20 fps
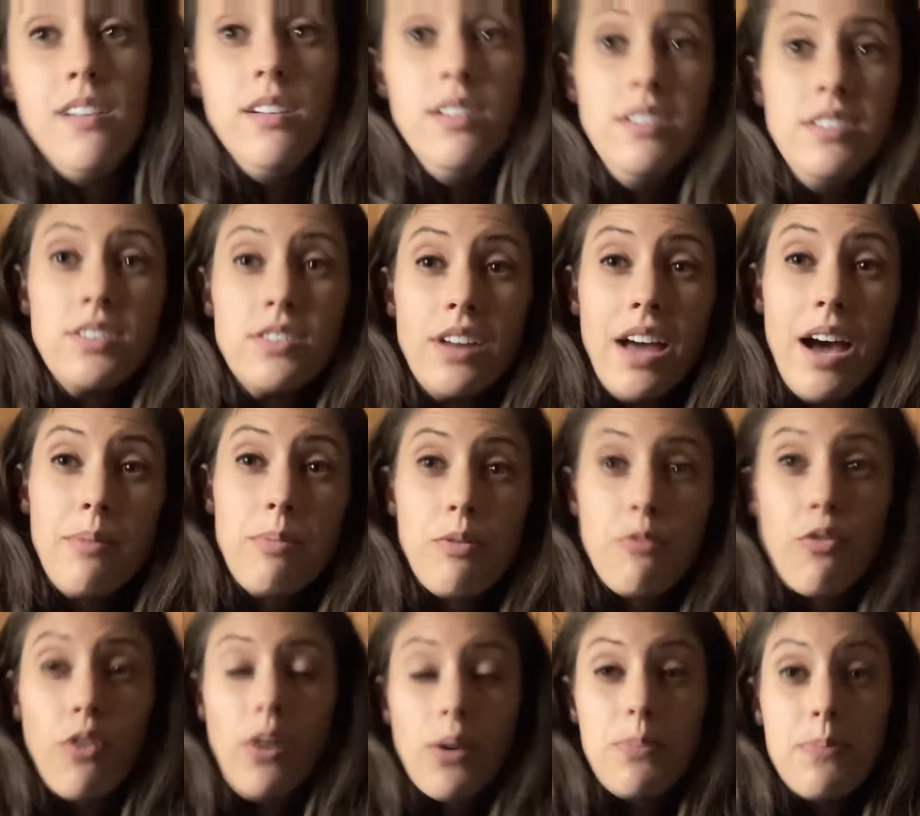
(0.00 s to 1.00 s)
So now
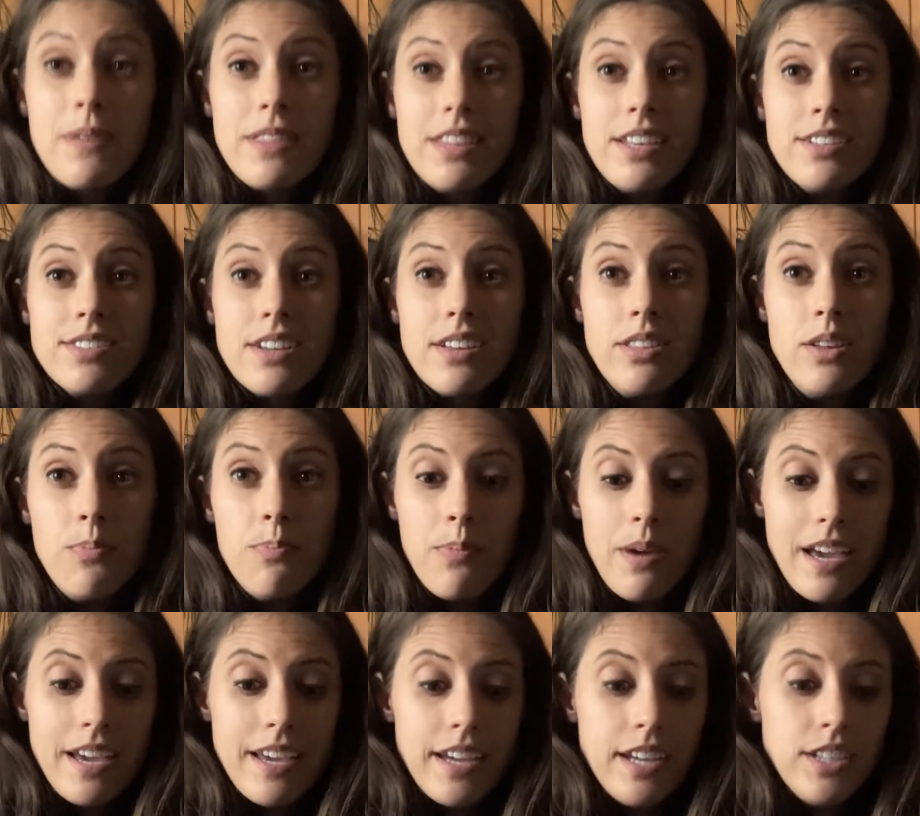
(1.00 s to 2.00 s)
before we put these on the
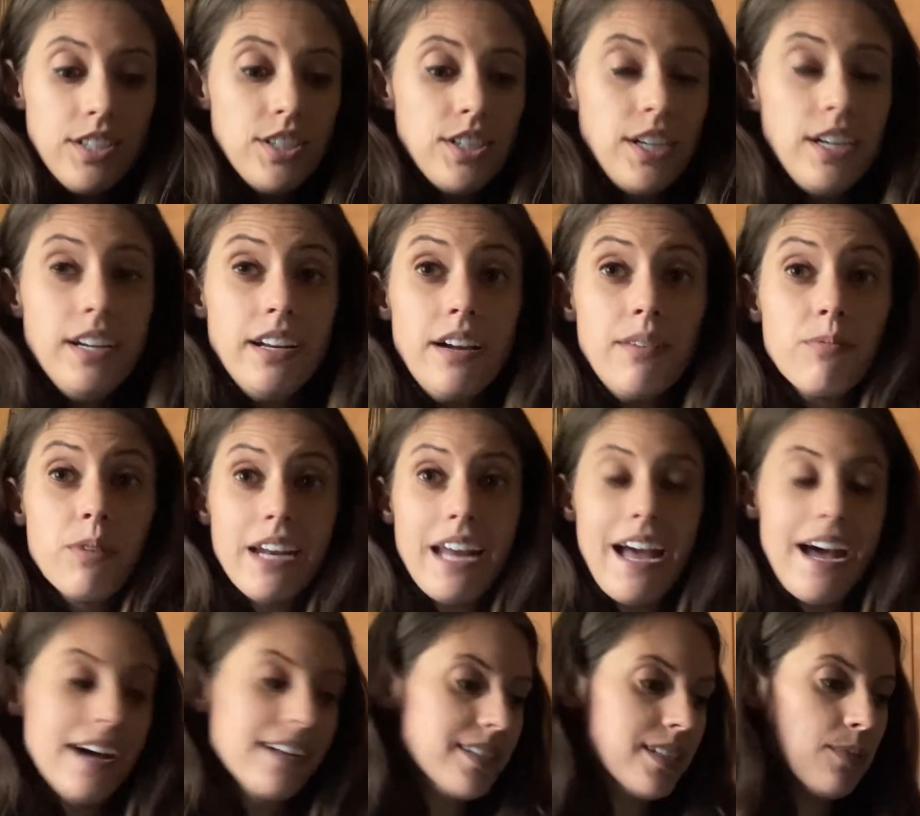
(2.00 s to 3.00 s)
baking sheet, I'm going
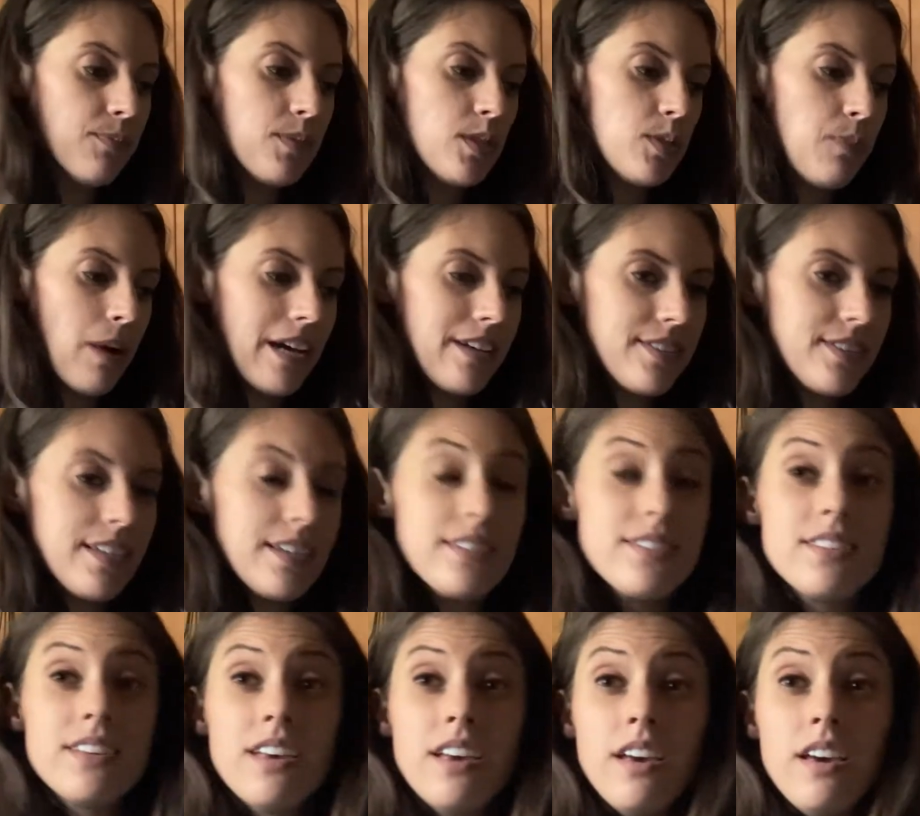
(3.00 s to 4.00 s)
to add some
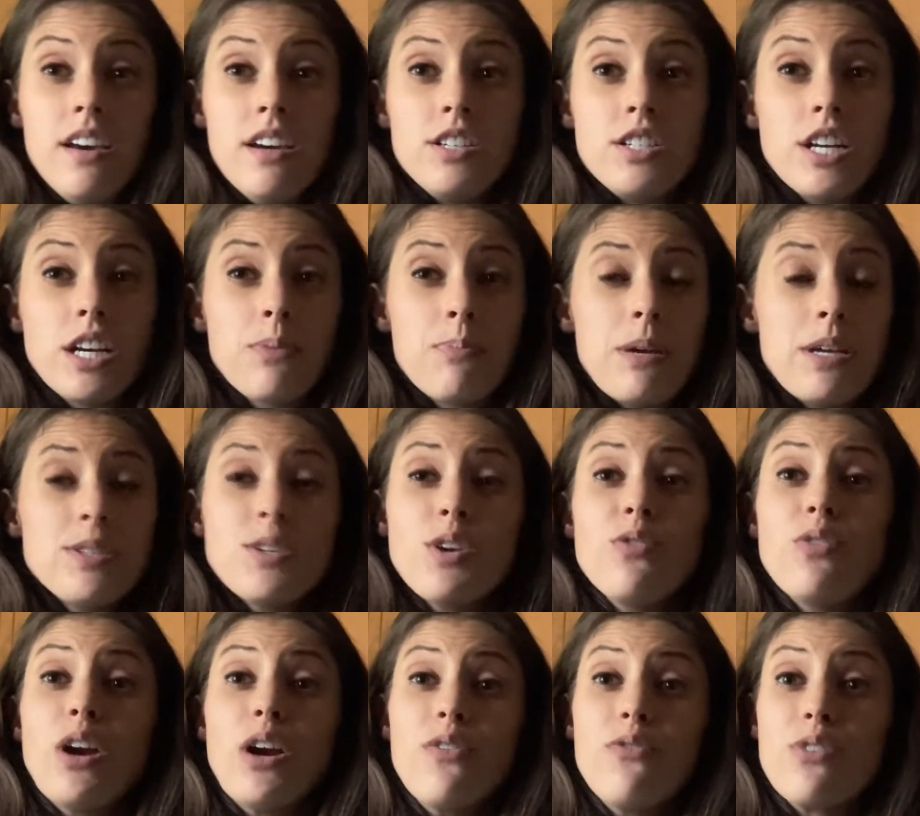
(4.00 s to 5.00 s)
spices. Chickpeas are
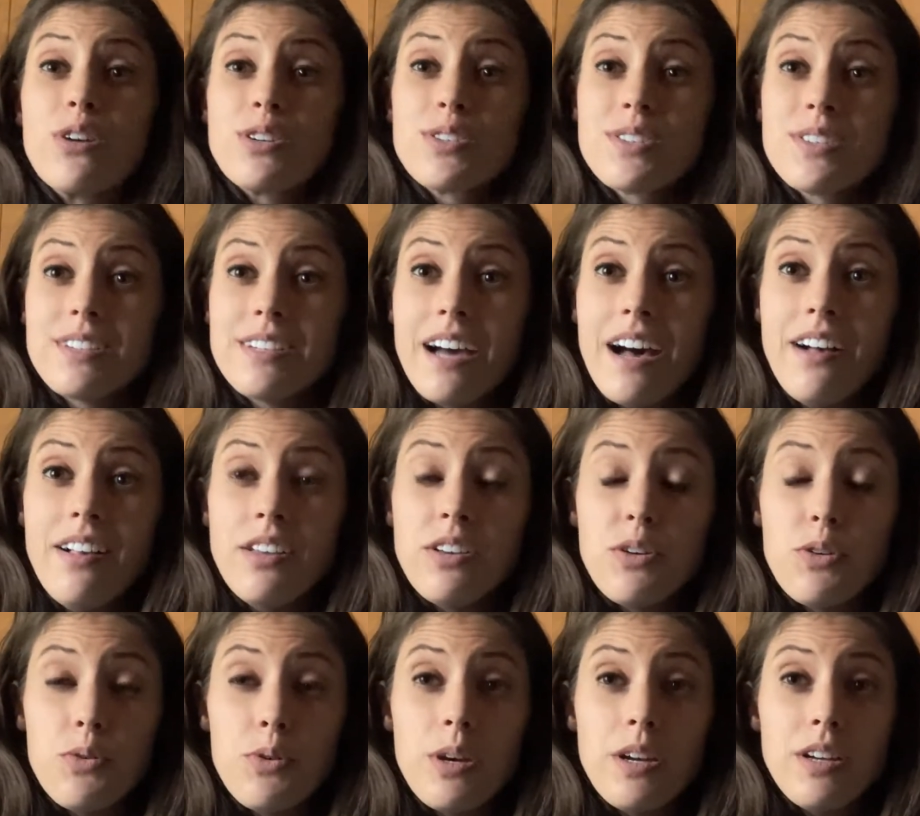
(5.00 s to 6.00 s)
very versatile.
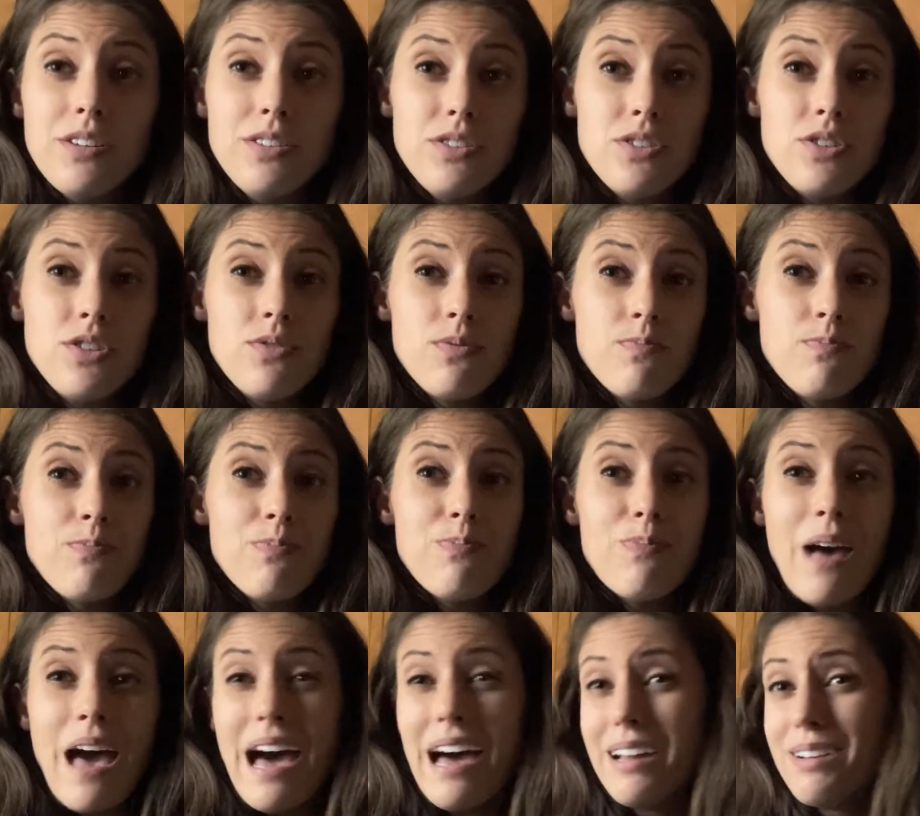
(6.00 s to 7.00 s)
You can
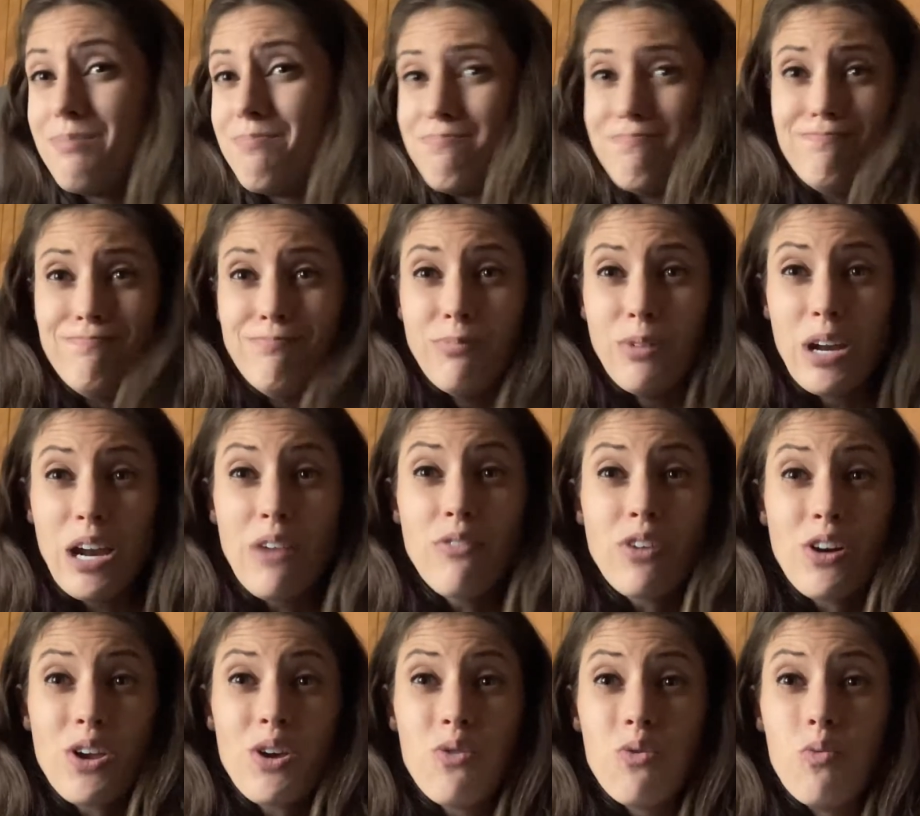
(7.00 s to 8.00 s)
add
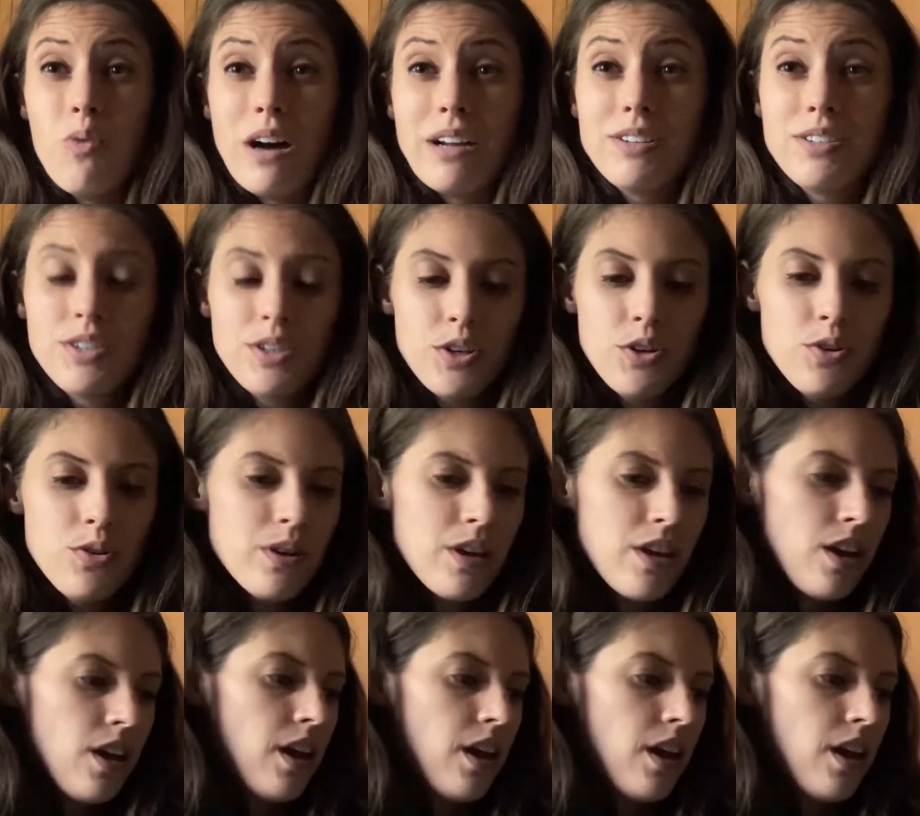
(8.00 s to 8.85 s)
whatever you want to.